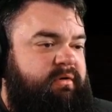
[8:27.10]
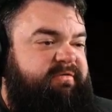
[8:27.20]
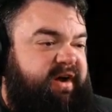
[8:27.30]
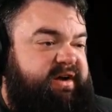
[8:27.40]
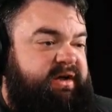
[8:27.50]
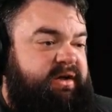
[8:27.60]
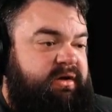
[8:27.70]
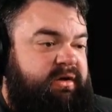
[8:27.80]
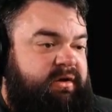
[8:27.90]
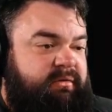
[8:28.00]
Fuck!
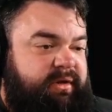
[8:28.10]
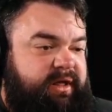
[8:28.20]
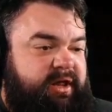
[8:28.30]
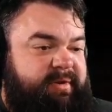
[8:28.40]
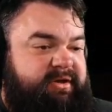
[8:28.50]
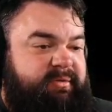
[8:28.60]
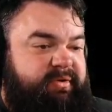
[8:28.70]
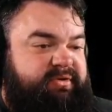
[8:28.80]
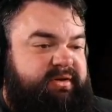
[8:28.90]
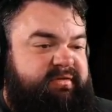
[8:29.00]
Where the hell am I
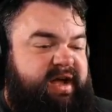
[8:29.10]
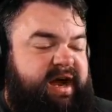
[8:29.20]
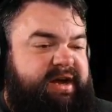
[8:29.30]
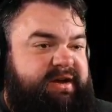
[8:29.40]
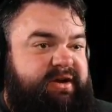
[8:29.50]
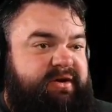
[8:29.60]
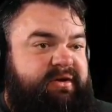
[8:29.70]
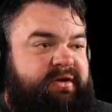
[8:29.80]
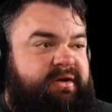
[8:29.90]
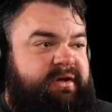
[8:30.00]
supposed to even hide in here?
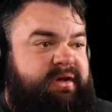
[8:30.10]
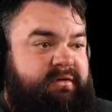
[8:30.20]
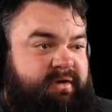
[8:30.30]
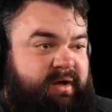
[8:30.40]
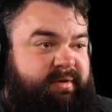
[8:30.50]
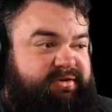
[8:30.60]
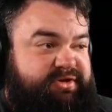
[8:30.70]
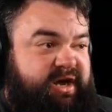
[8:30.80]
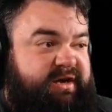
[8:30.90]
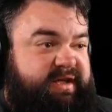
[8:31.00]
How about
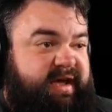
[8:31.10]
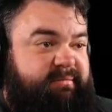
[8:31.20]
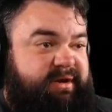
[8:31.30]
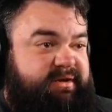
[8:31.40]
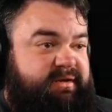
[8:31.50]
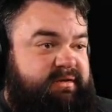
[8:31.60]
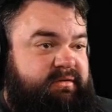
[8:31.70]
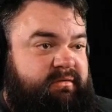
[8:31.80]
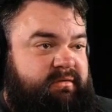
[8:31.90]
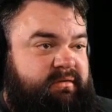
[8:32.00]
giant cabinet?
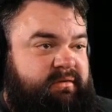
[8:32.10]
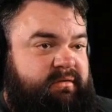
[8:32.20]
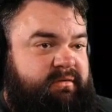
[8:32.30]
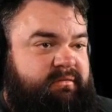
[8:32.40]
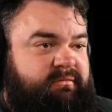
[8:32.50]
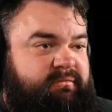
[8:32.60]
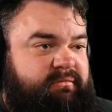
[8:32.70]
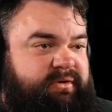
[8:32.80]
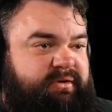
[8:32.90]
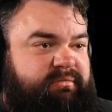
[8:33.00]

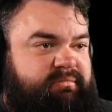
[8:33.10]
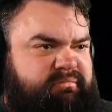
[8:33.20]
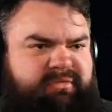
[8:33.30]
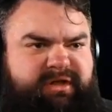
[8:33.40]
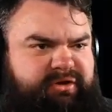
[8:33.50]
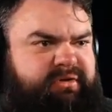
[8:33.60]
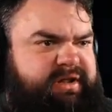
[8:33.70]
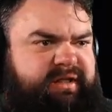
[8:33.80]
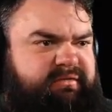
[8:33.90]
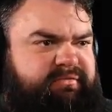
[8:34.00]
Which is
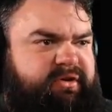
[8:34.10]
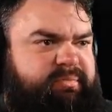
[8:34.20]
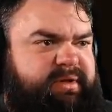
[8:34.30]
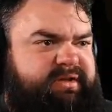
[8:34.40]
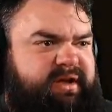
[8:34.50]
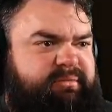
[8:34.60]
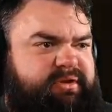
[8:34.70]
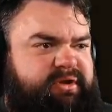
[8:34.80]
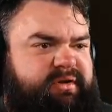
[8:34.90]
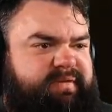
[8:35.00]
literally the first place I would
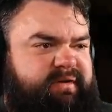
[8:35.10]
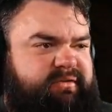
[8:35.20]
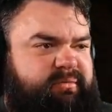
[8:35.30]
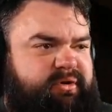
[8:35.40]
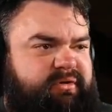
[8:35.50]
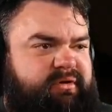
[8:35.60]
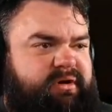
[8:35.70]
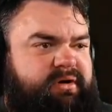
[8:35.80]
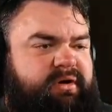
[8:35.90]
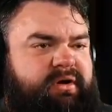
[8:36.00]
look if I was a
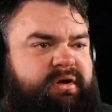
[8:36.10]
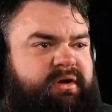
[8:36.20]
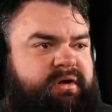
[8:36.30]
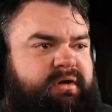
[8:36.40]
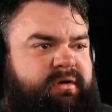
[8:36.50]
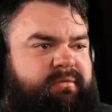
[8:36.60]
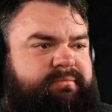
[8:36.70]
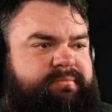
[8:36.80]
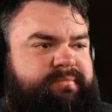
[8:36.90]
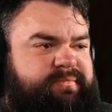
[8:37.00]
murderer.
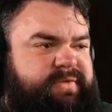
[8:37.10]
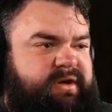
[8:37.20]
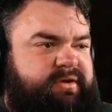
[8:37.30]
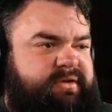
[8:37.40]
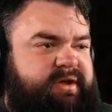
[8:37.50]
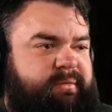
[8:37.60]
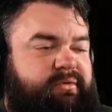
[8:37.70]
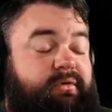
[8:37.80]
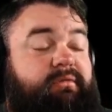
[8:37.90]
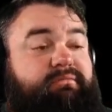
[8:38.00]
Under the
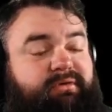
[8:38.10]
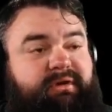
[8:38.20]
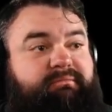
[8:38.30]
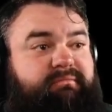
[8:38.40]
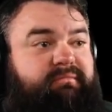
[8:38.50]
table. Oh, oh yep.